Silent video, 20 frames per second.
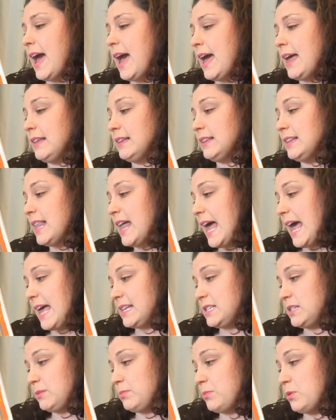At
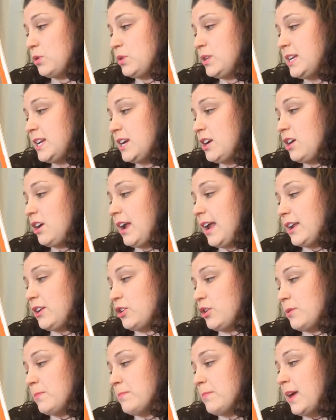last, Monir and
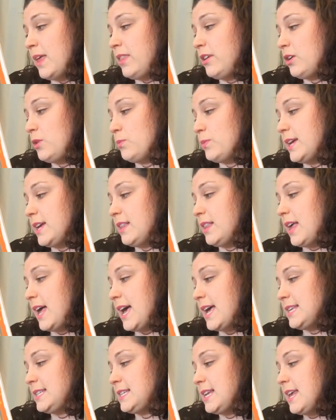her mother
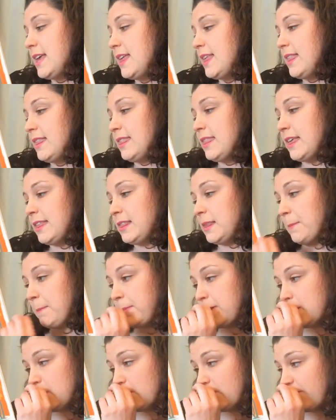realized that the
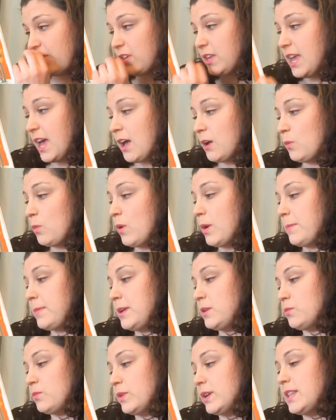beautiful young
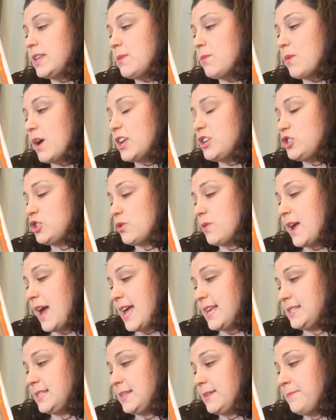woman really was
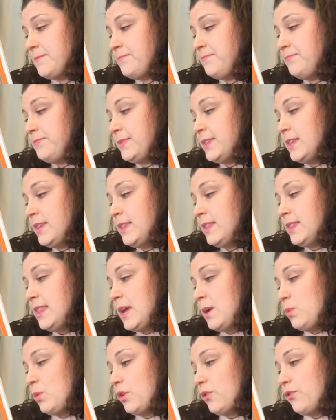Shiraz.
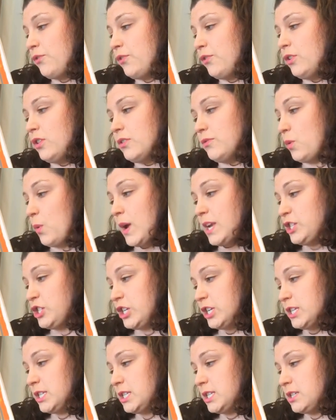They were full of
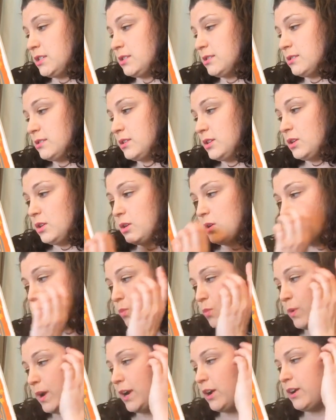questions.
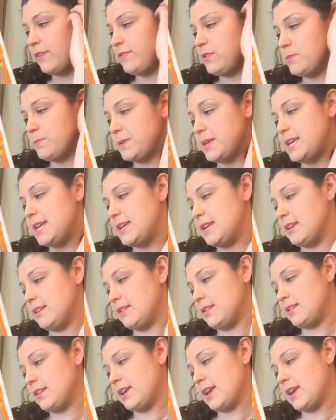"Where have you been?